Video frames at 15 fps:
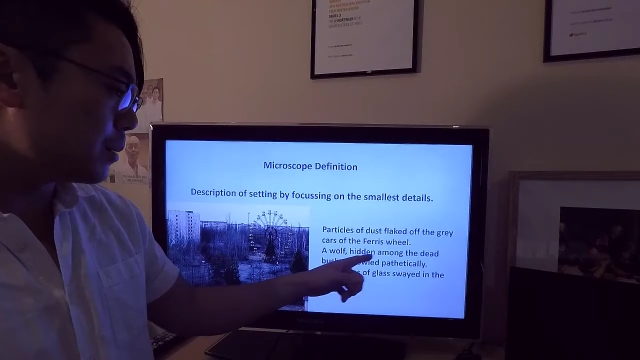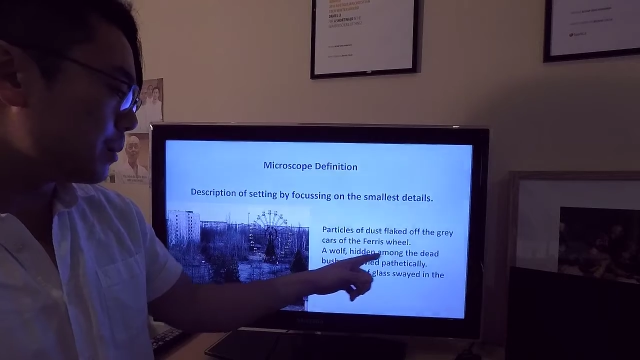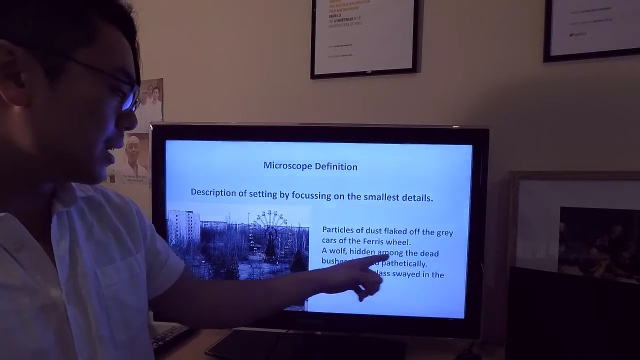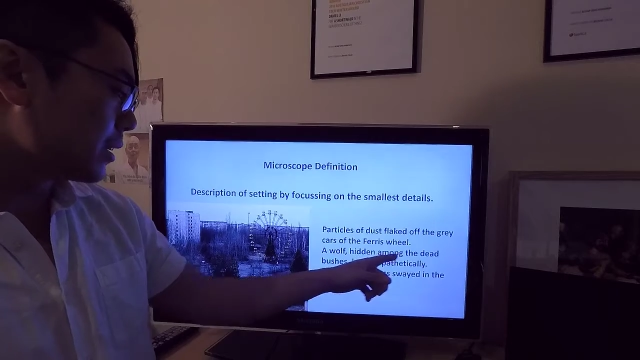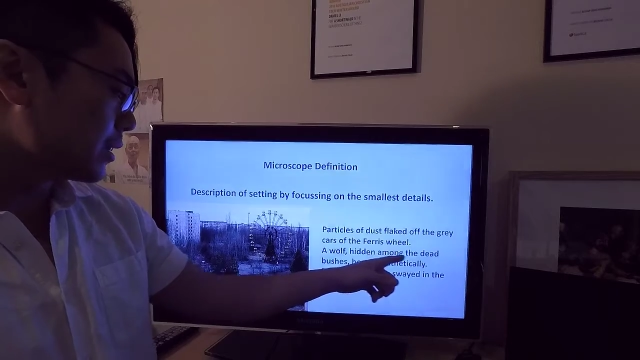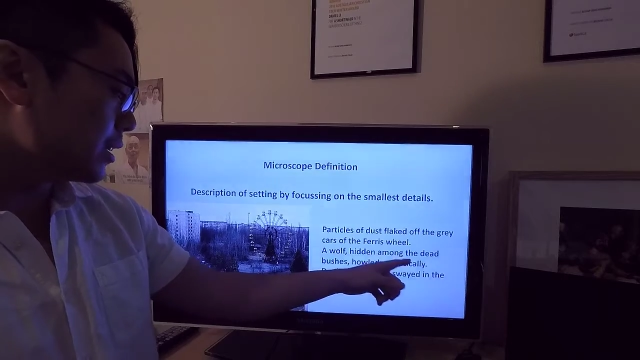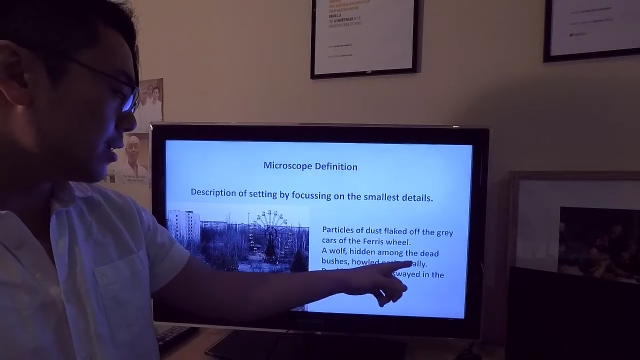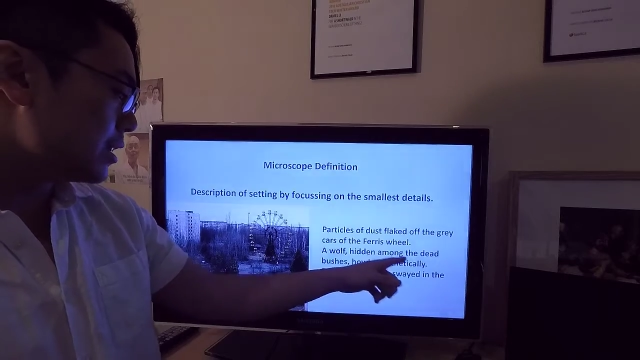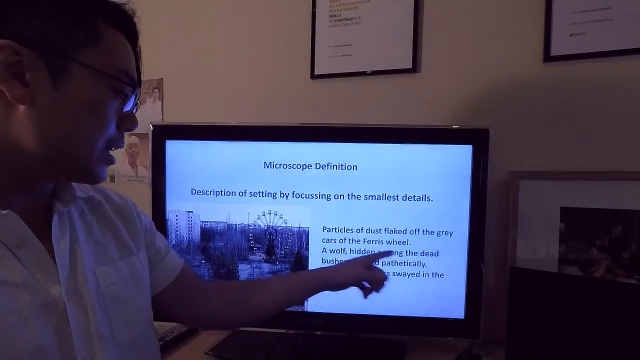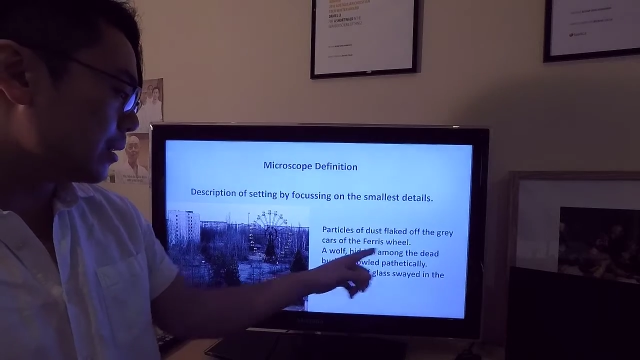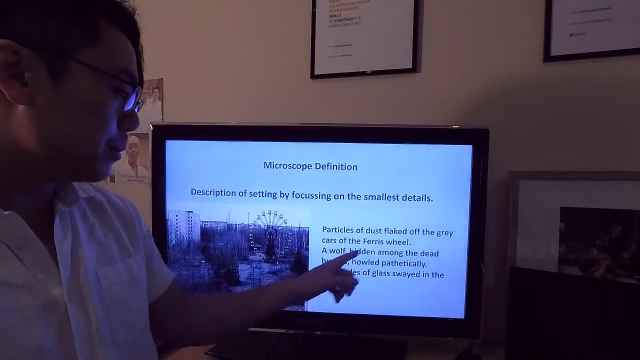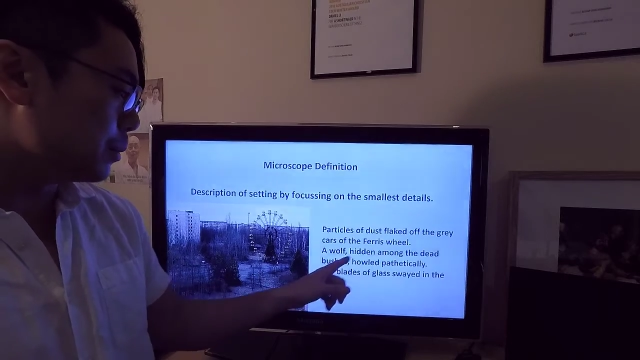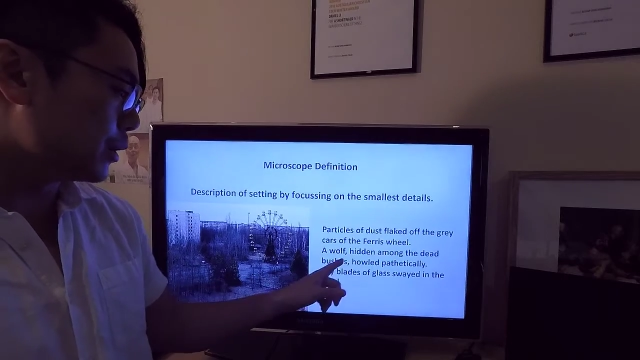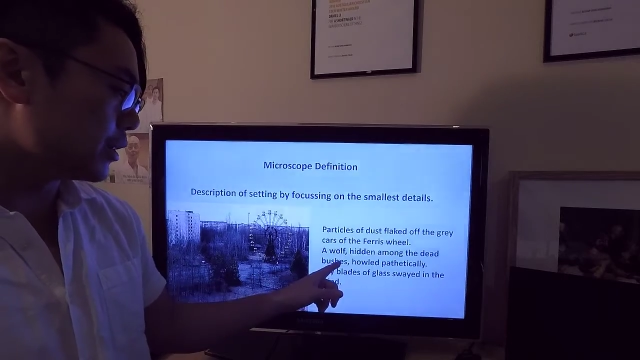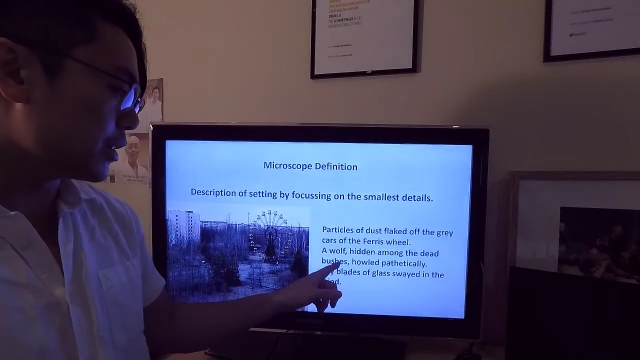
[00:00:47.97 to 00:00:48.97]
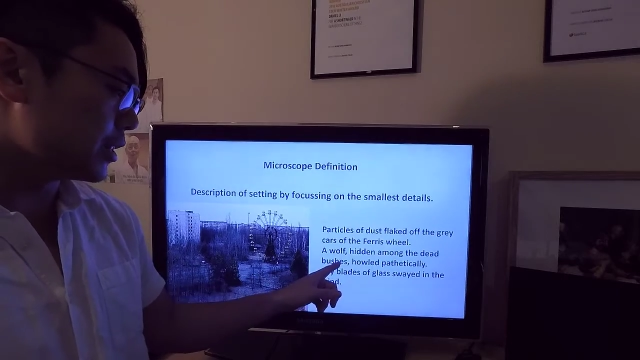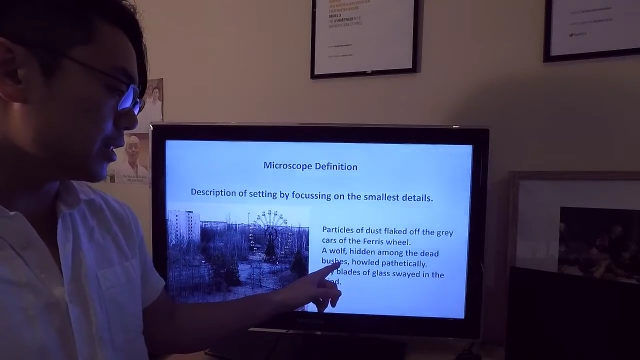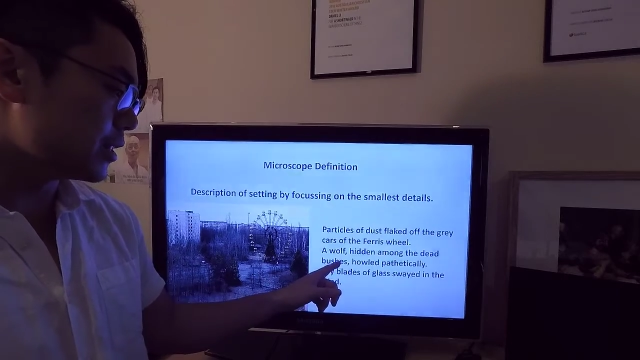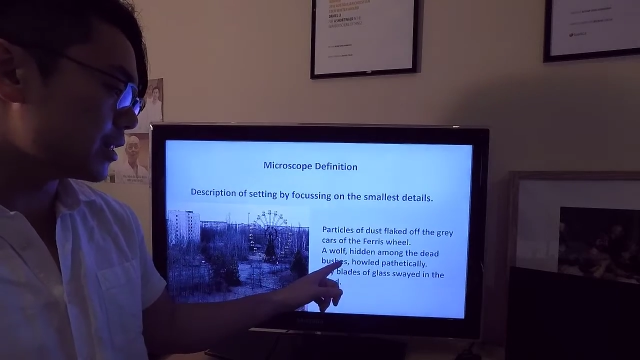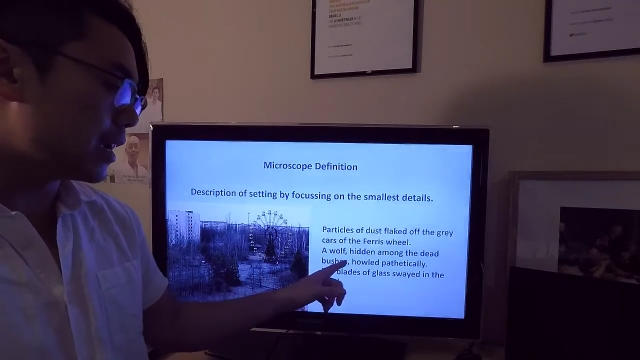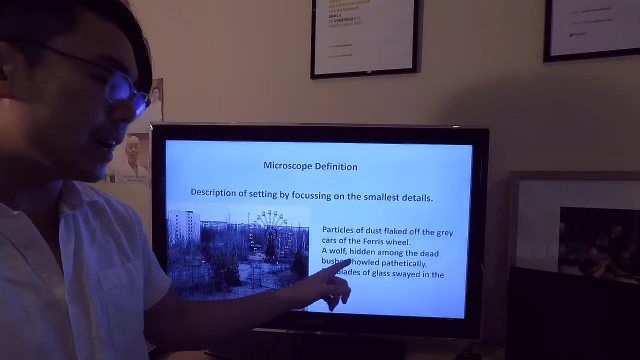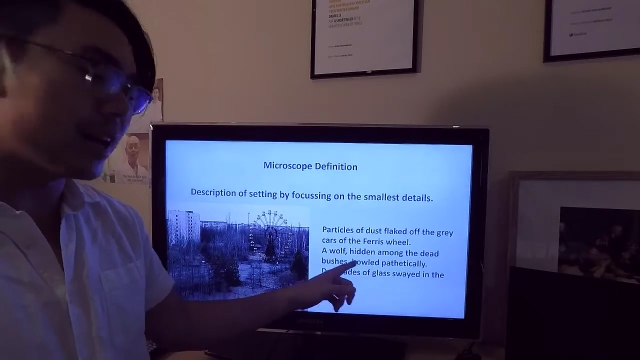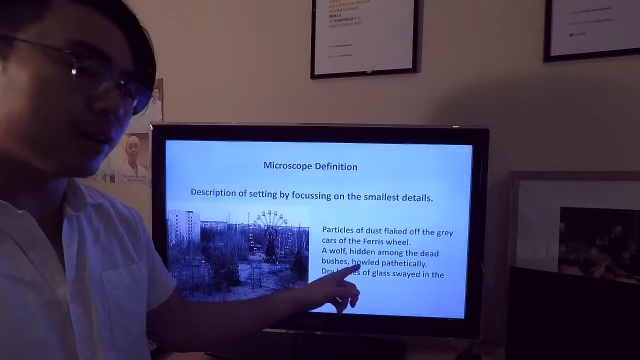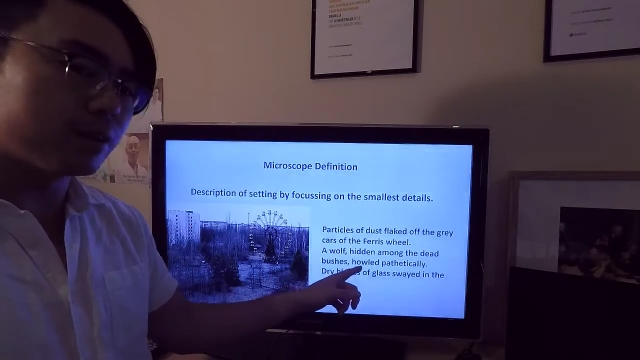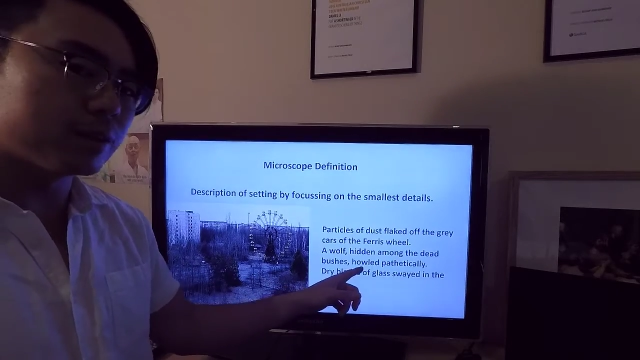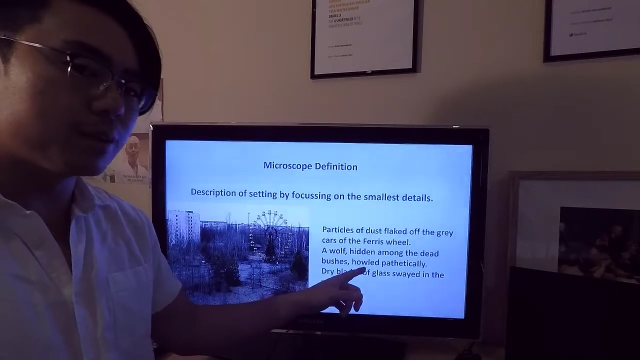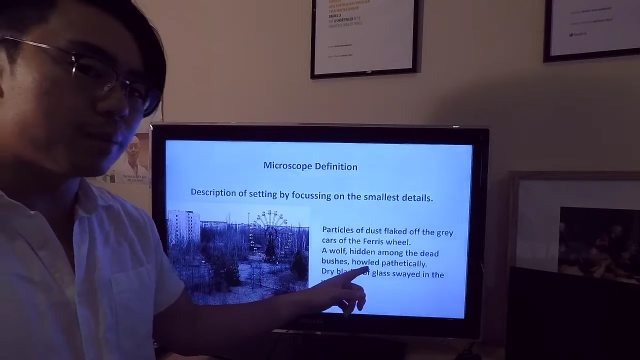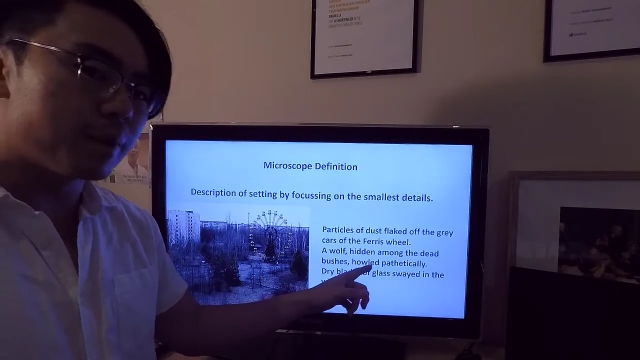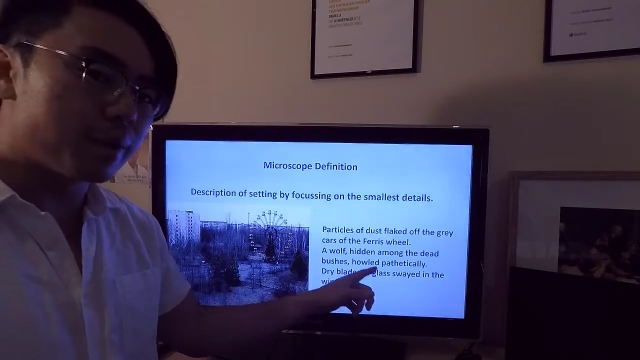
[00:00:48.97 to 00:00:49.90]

among the dead bushes howled